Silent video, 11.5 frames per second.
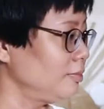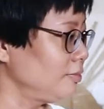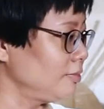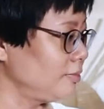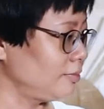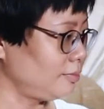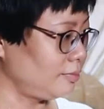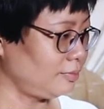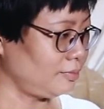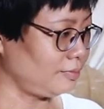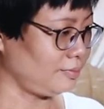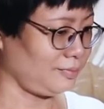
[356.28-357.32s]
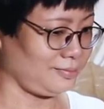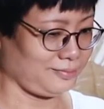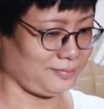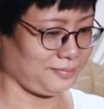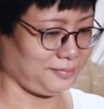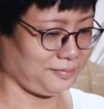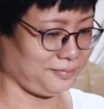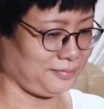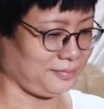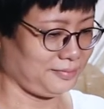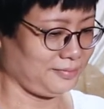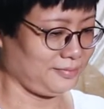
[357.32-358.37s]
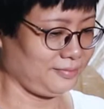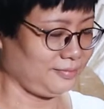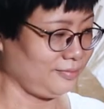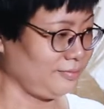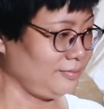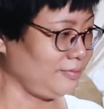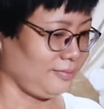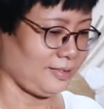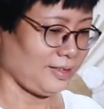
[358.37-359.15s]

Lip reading: This person isn't speaking.